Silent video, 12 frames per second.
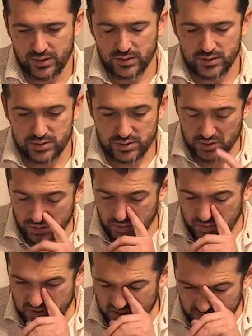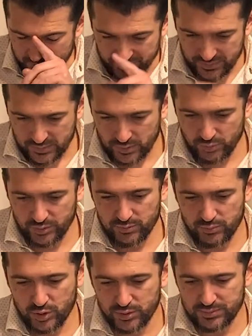So we
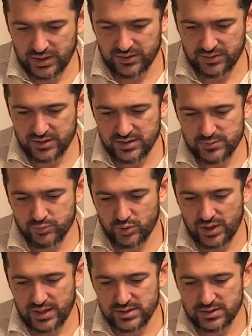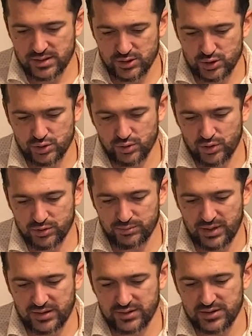bought by this price and sold by
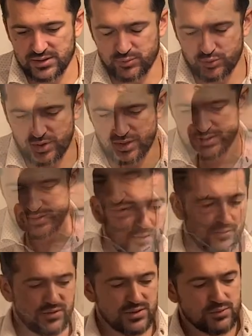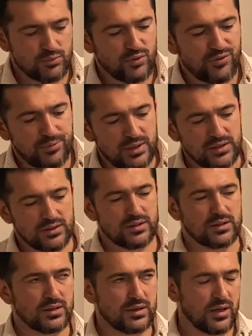this price. This movement
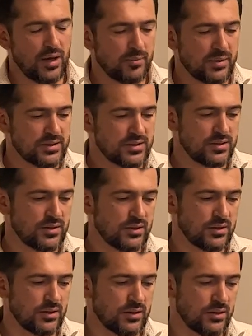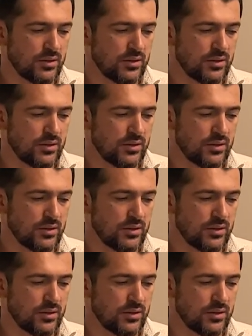happens in